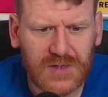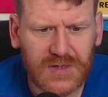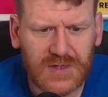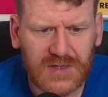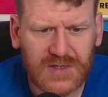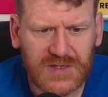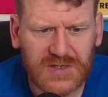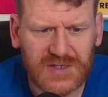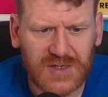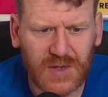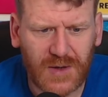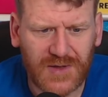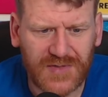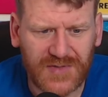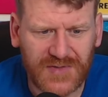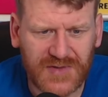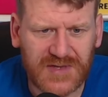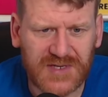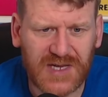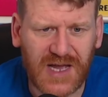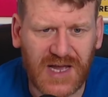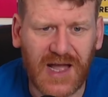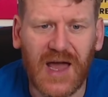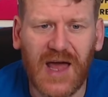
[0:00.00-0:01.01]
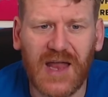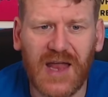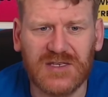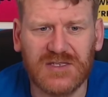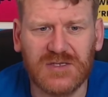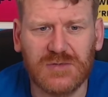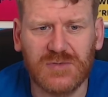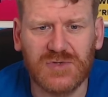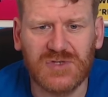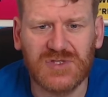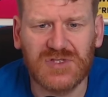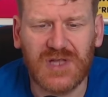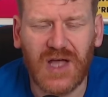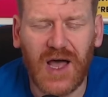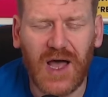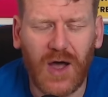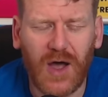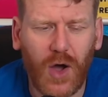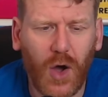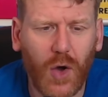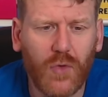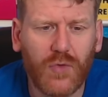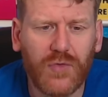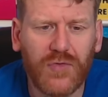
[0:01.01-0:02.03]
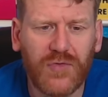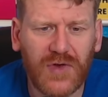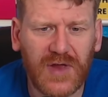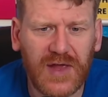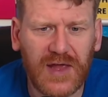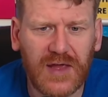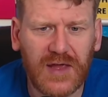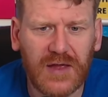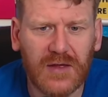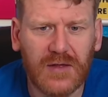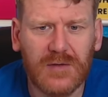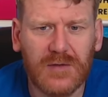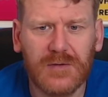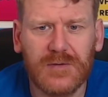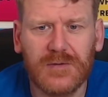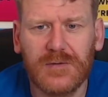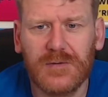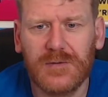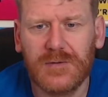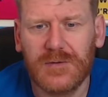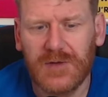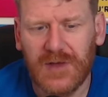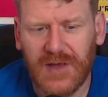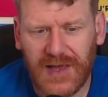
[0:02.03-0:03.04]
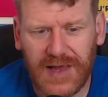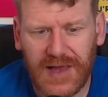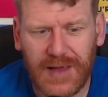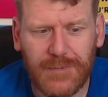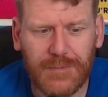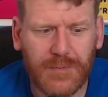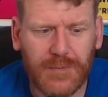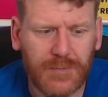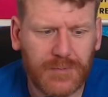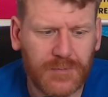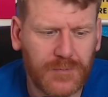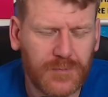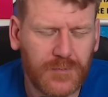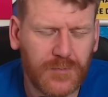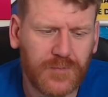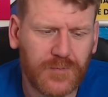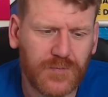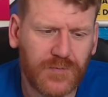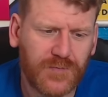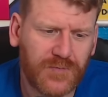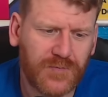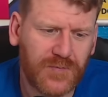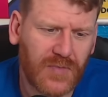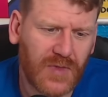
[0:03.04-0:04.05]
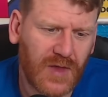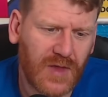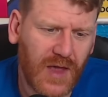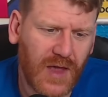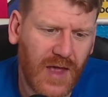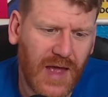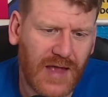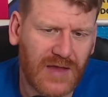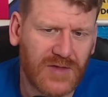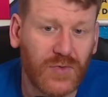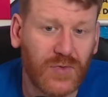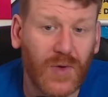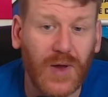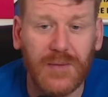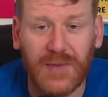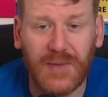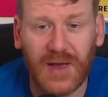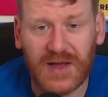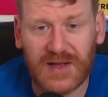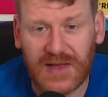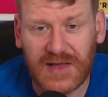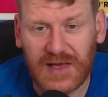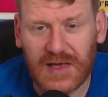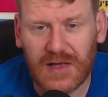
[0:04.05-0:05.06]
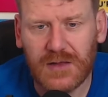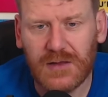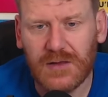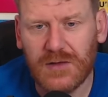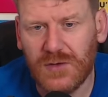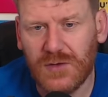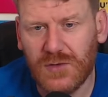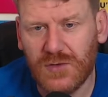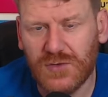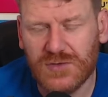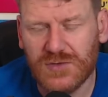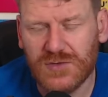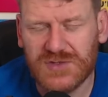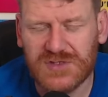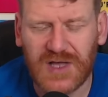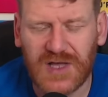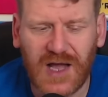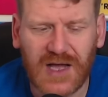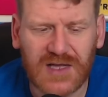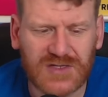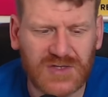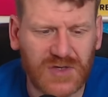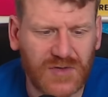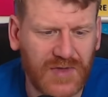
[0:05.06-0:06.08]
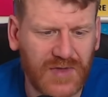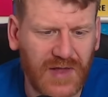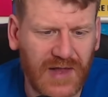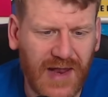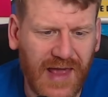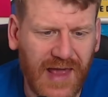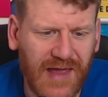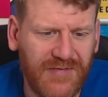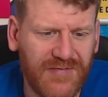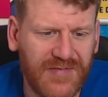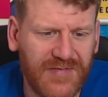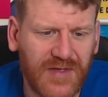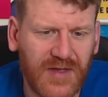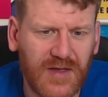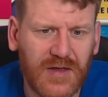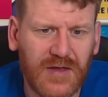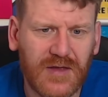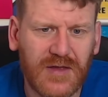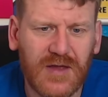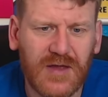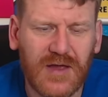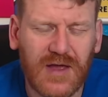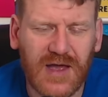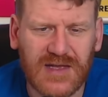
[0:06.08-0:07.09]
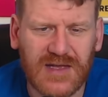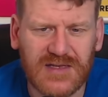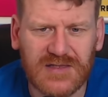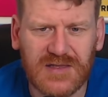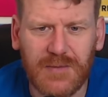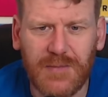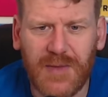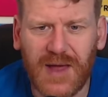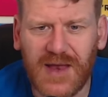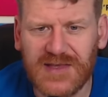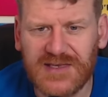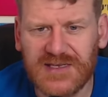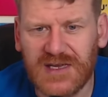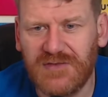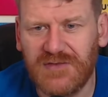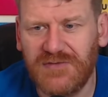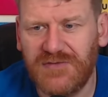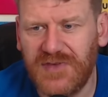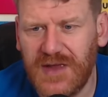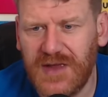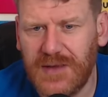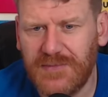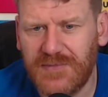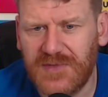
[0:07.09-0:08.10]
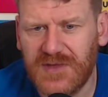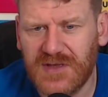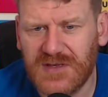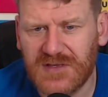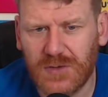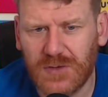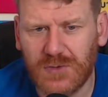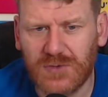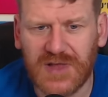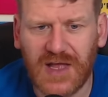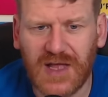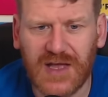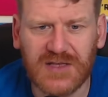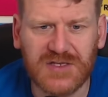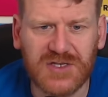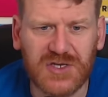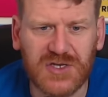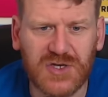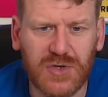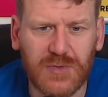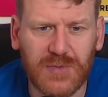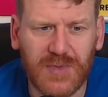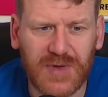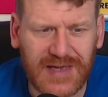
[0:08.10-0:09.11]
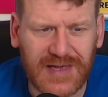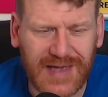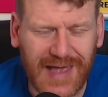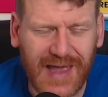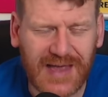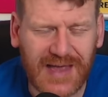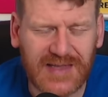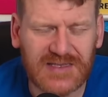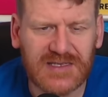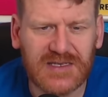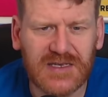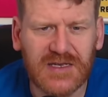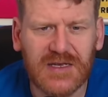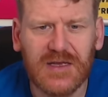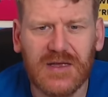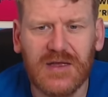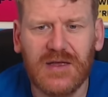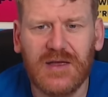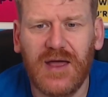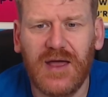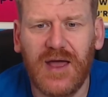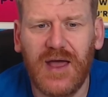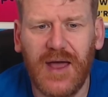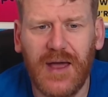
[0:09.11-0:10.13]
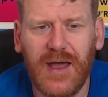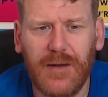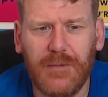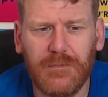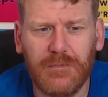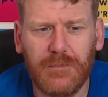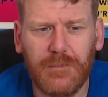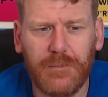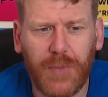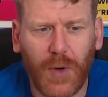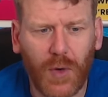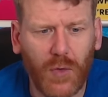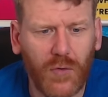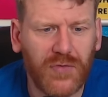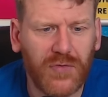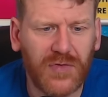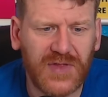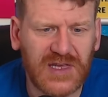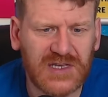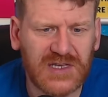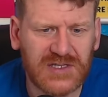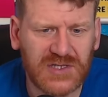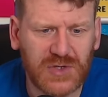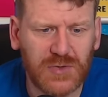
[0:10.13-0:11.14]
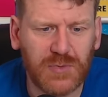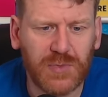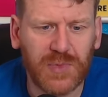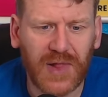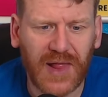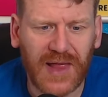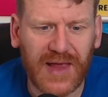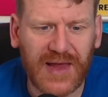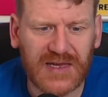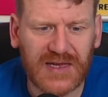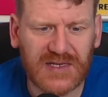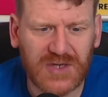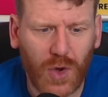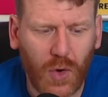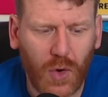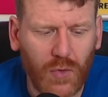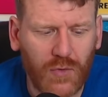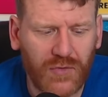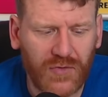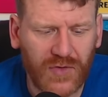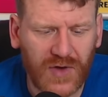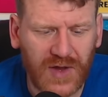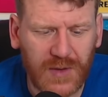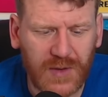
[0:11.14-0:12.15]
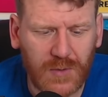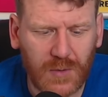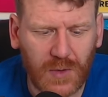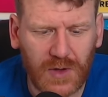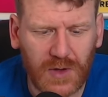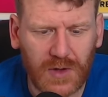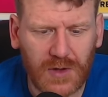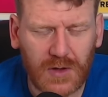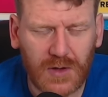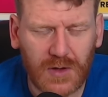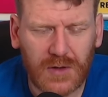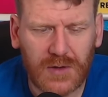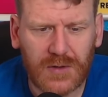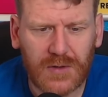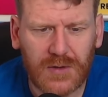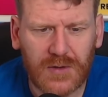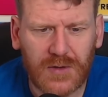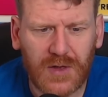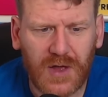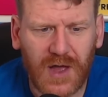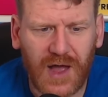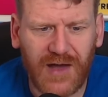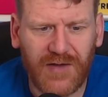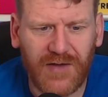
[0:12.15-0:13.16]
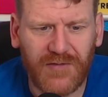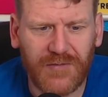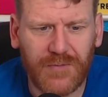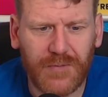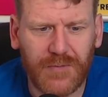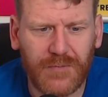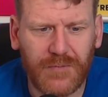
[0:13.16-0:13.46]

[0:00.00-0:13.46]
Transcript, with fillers: So I think Jack Harrison will start. Hopefully, him and Dwight McNeil, who starts on the left, as the manager confirmed, there's no Danjuma yet. Um, both of these two players hopefully will have,